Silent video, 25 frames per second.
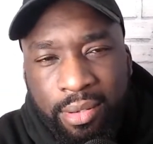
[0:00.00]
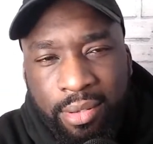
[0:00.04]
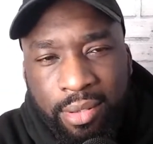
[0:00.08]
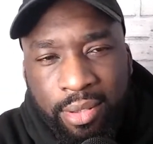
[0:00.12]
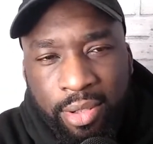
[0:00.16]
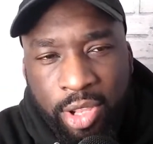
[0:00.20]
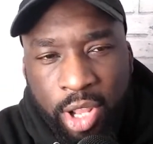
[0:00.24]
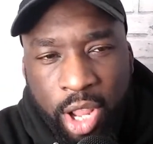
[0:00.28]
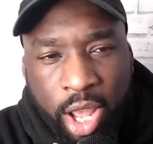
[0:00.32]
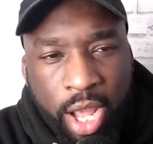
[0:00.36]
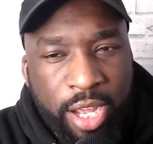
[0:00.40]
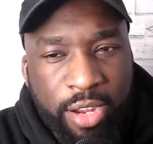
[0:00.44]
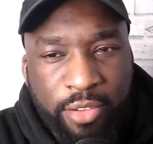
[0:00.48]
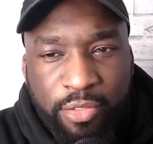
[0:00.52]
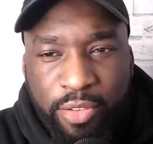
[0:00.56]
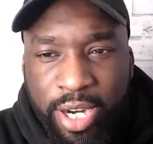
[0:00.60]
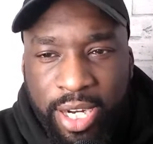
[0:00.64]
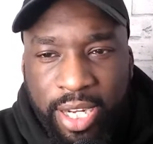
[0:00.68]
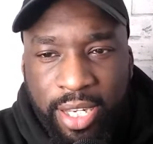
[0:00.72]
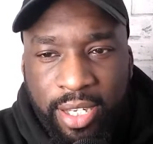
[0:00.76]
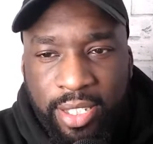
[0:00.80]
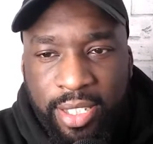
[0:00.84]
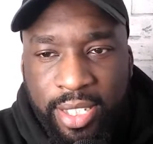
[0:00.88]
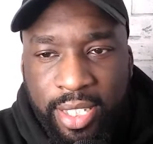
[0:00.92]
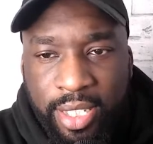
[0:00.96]
not a
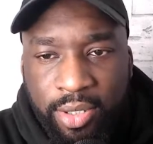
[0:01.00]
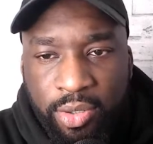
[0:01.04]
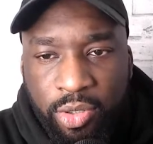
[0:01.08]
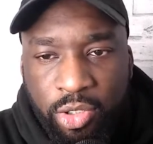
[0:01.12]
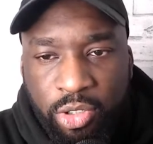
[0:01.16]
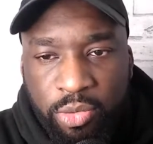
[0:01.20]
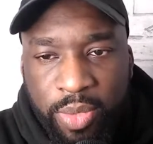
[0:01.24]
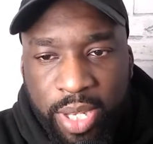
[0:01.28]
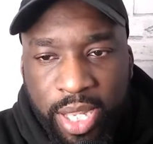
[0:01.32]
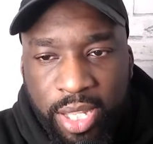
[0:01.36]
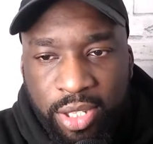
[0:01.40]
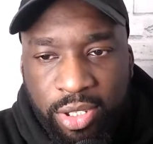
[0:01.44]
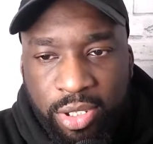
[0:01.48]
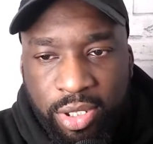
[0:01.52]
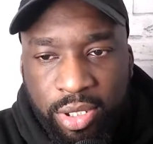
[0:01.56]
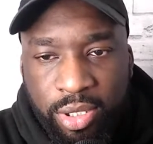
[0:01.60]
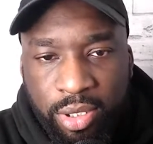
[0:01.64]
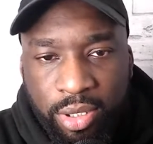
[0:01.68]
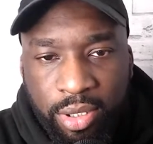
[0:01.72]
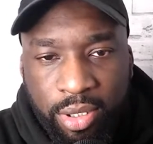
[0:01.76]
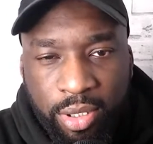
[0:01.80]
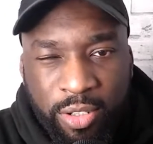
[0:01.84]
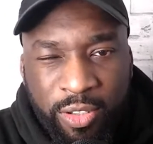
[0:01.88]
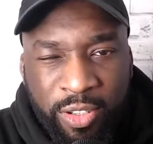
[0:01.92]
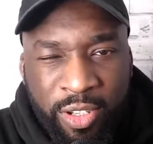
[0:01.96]
regular singles match.
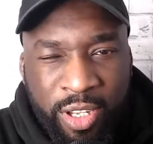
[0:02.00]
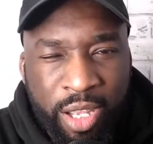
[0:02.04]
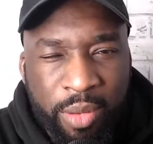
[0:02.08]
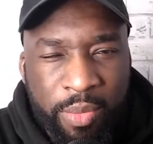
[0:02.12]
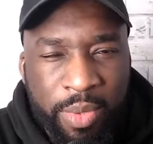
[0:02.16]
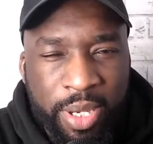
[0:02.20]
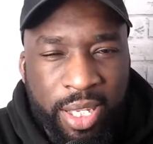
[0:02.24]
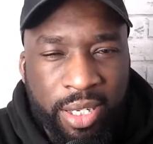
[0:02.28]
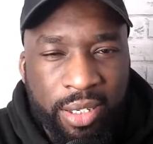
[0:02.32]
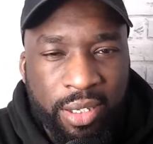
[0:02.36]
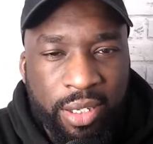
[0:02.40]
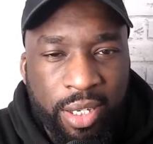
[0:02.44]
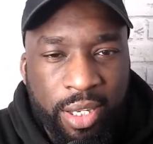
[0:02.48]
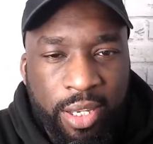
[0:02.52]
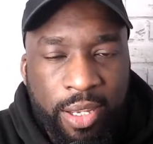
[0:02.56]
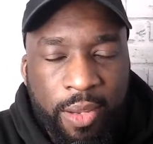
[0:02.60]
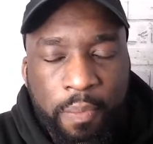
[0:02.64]
You know what I mean?